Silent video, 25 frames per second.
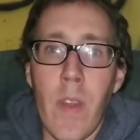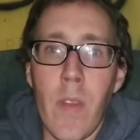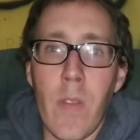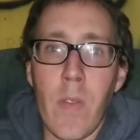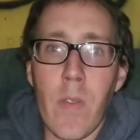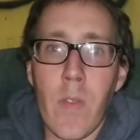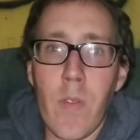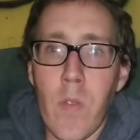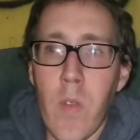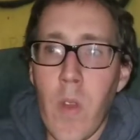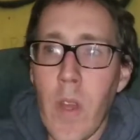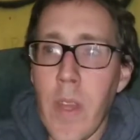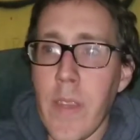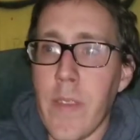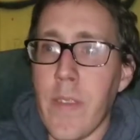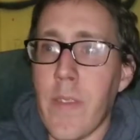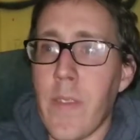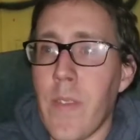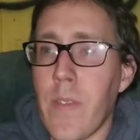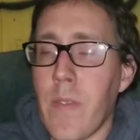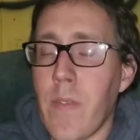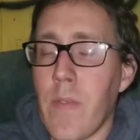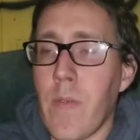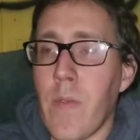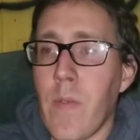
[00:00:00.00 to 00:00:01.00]

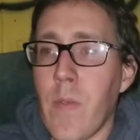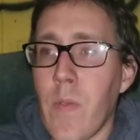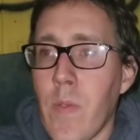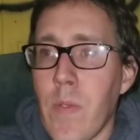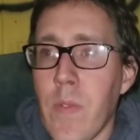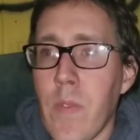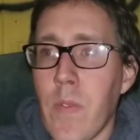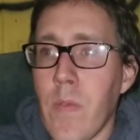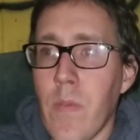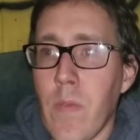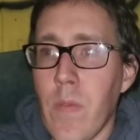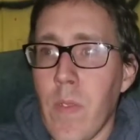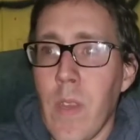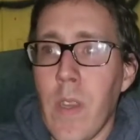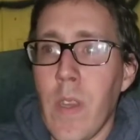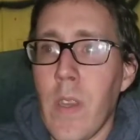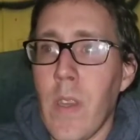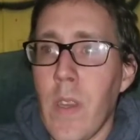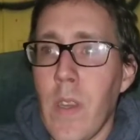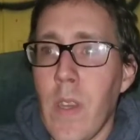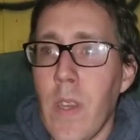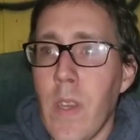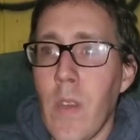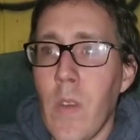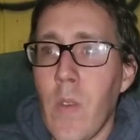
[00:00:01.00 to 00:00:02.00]
Christ
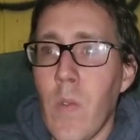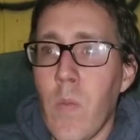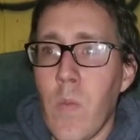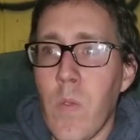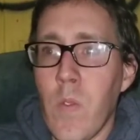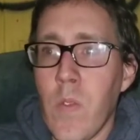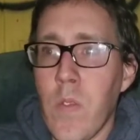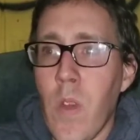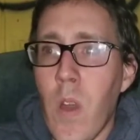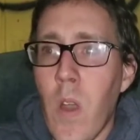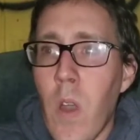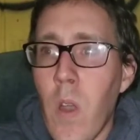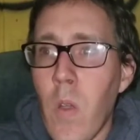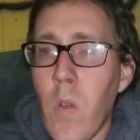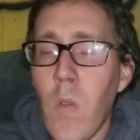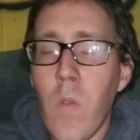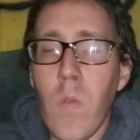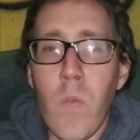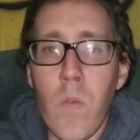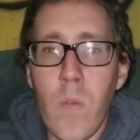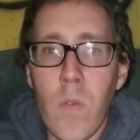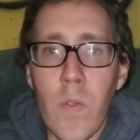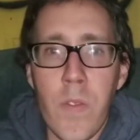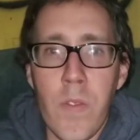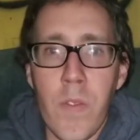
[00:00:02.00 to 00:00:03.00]

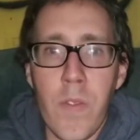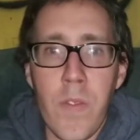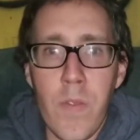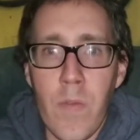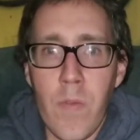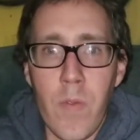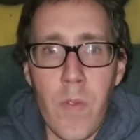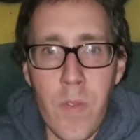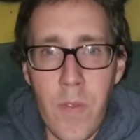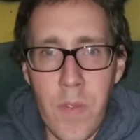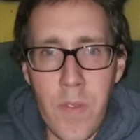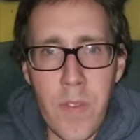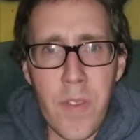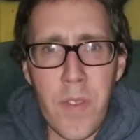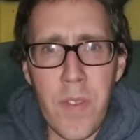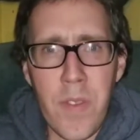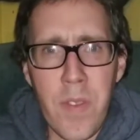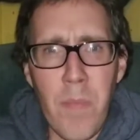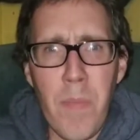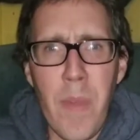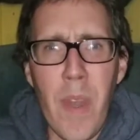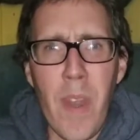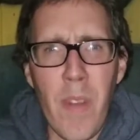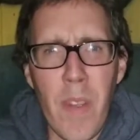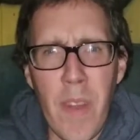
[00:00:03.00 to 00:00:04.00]
was just
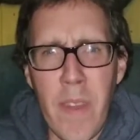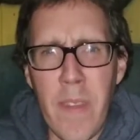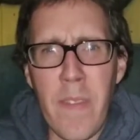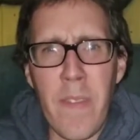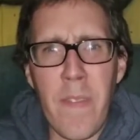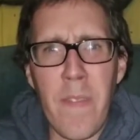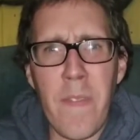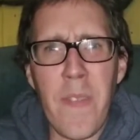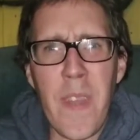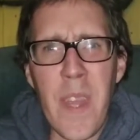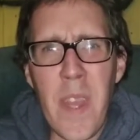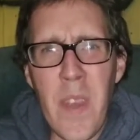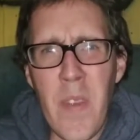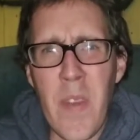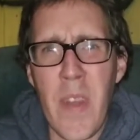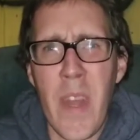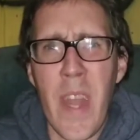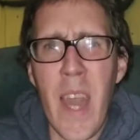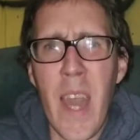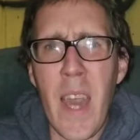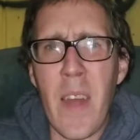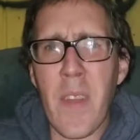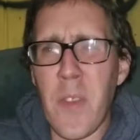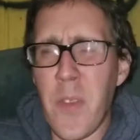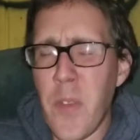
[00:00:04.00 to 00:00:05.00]
about like, fear
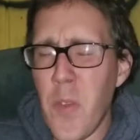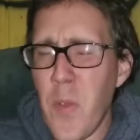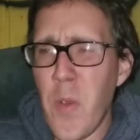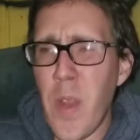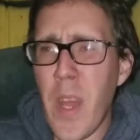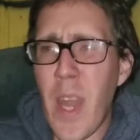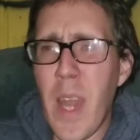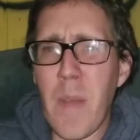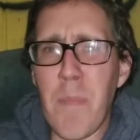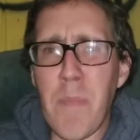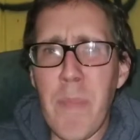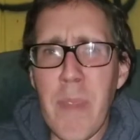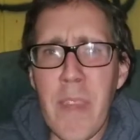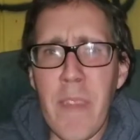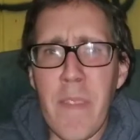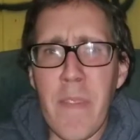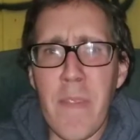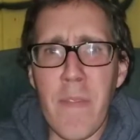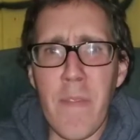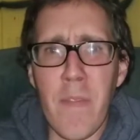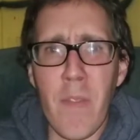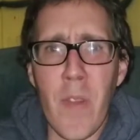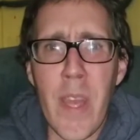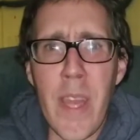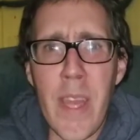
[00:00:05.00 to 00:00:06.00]
not, do not be
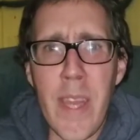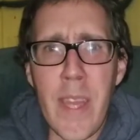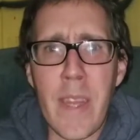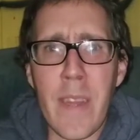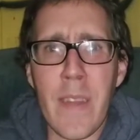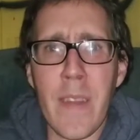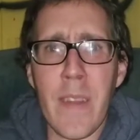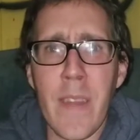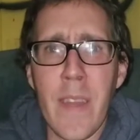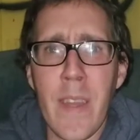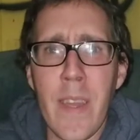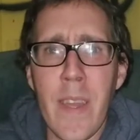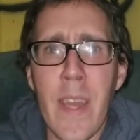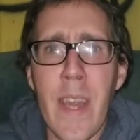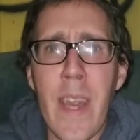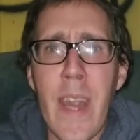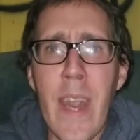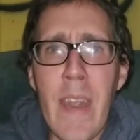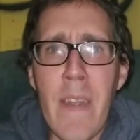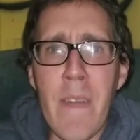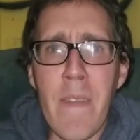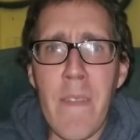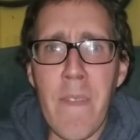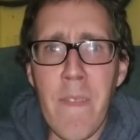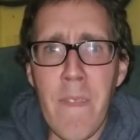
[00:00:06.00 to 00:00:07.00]
afraid.
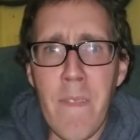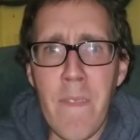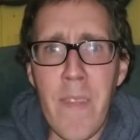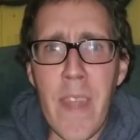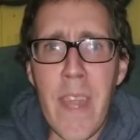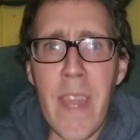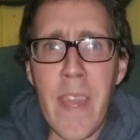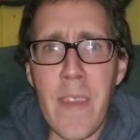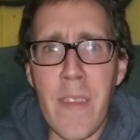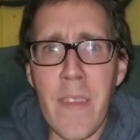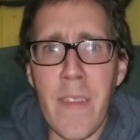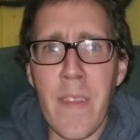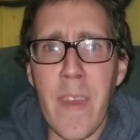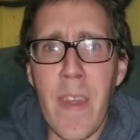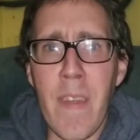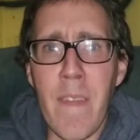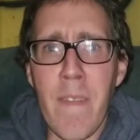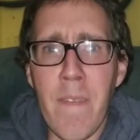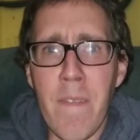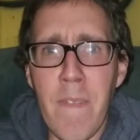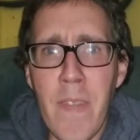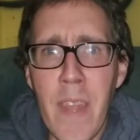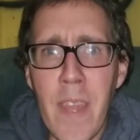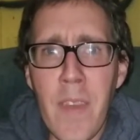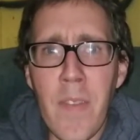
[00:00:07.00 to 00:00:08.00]
Have faith
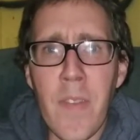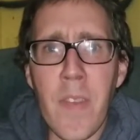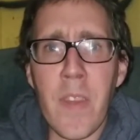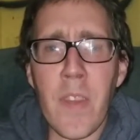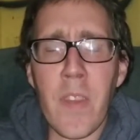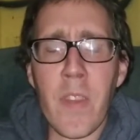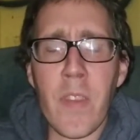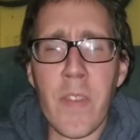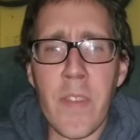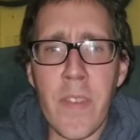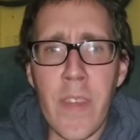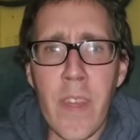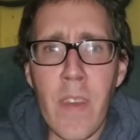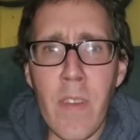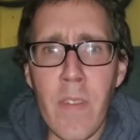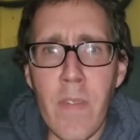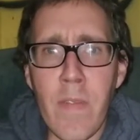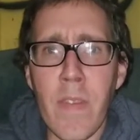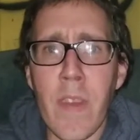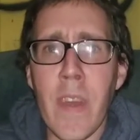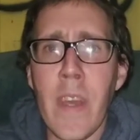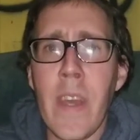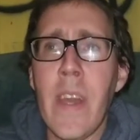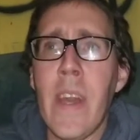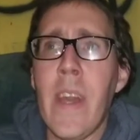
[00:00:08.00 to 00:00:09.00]
in yourself.
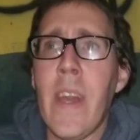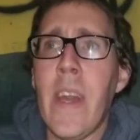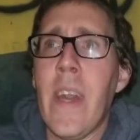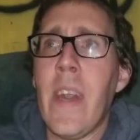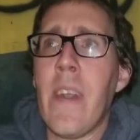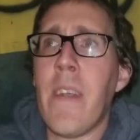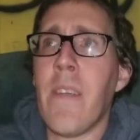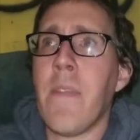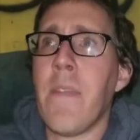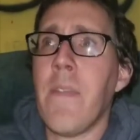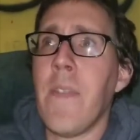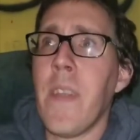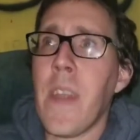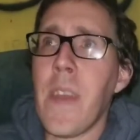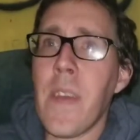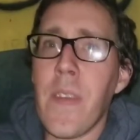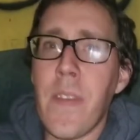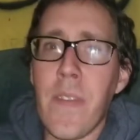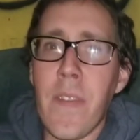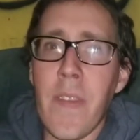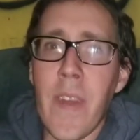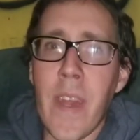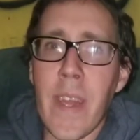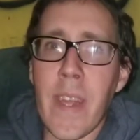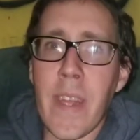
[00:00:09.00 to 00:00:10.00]
Have
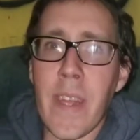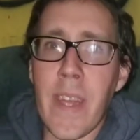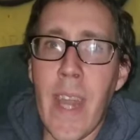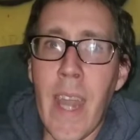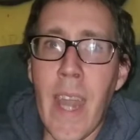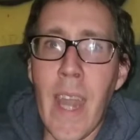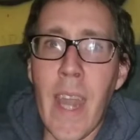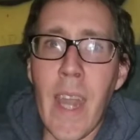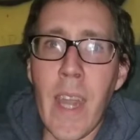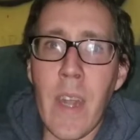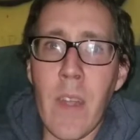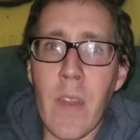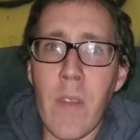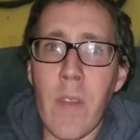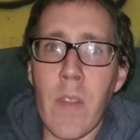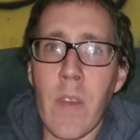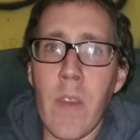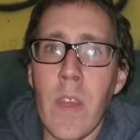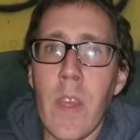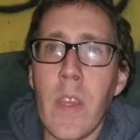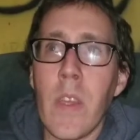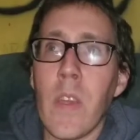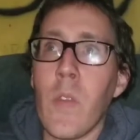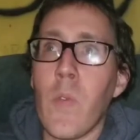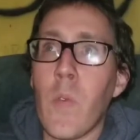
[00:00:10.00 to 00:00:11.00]
faith that God
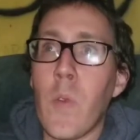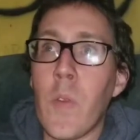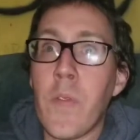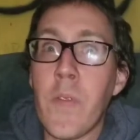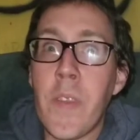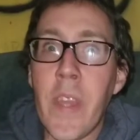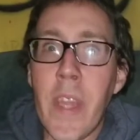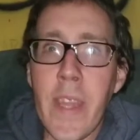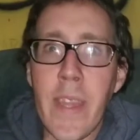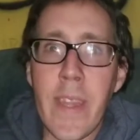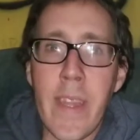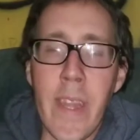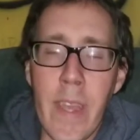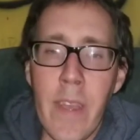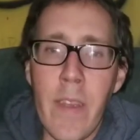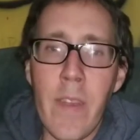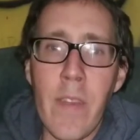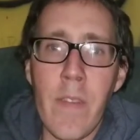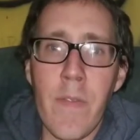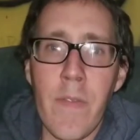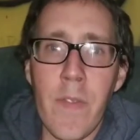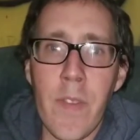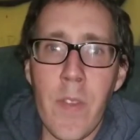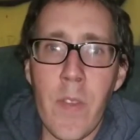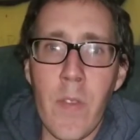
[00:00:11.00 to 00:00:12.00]
will take care
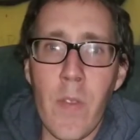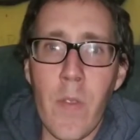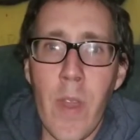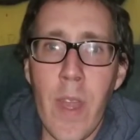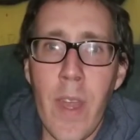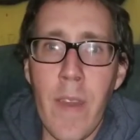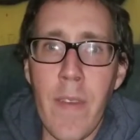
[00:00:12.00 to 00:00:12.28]
of you.